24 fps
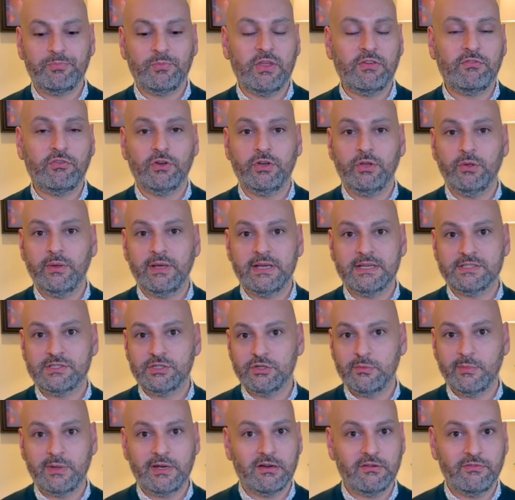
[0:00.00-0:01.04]
If you're doing a
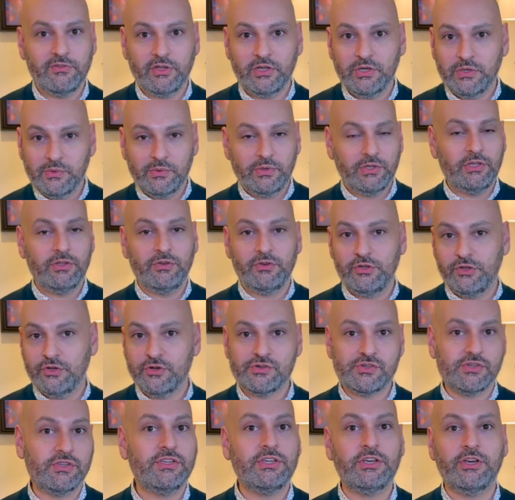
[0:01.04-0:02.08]
Zoom interview,
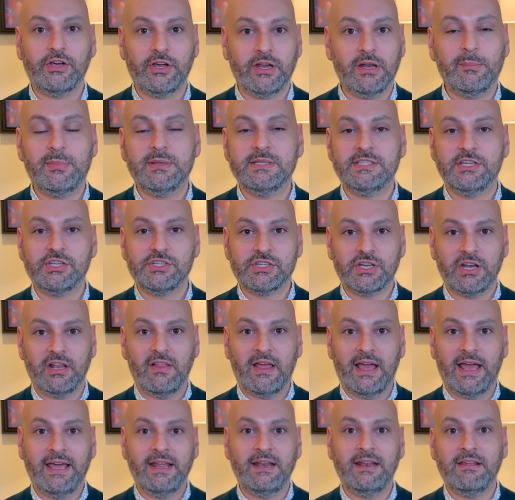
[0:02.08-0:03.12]
you're going to position a
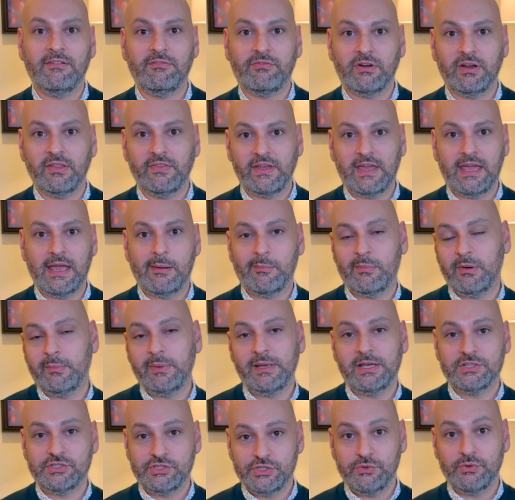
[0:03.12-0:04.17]
light in front of the camera
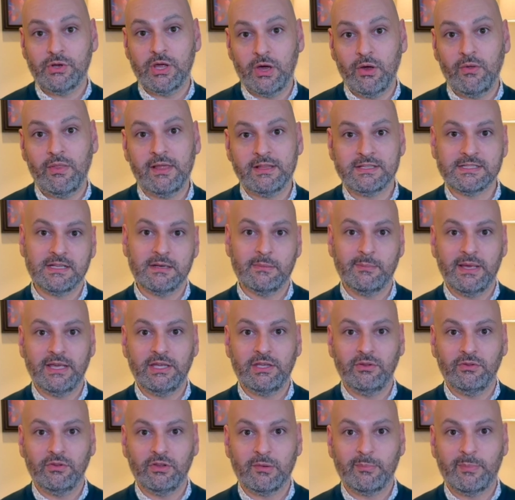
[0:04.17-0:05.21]
because you know that's going to
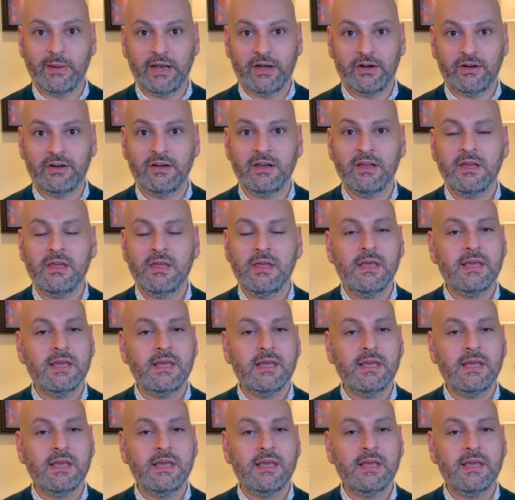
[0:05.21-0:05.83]
make you look better.